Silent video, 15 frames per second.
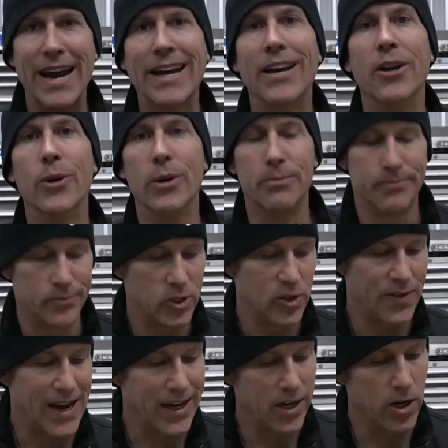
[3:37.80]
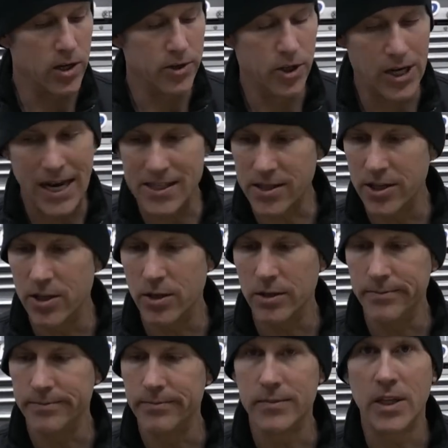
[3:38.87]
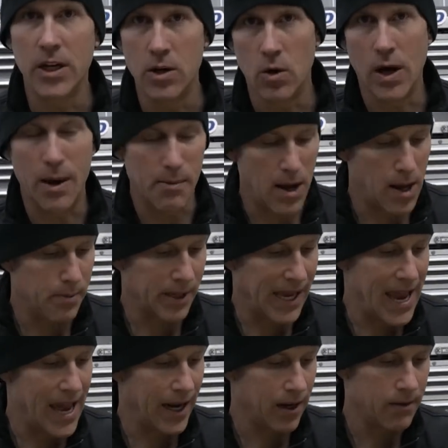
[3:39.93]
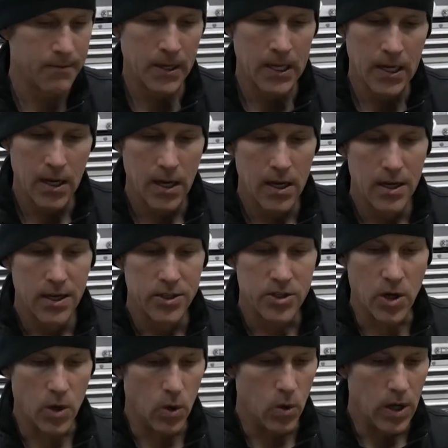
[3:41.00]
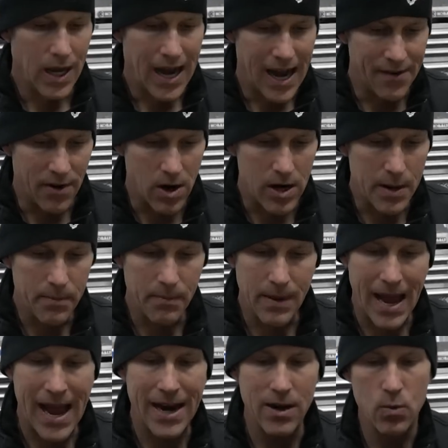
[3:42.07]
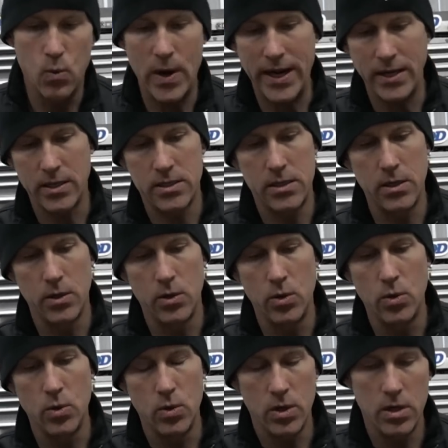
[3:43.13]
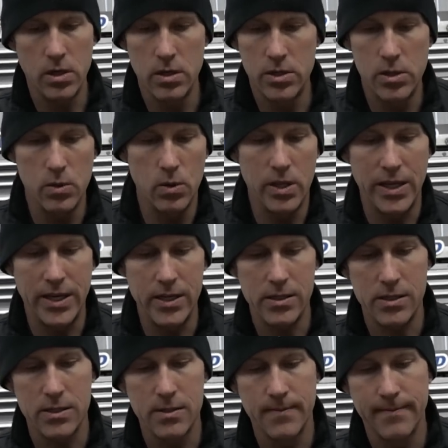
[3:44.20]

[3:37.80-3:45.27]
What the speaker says: can do it. So if I can do it, you guys can do it. You know I'm not a mechanic. So I've already added weight to 2 of these.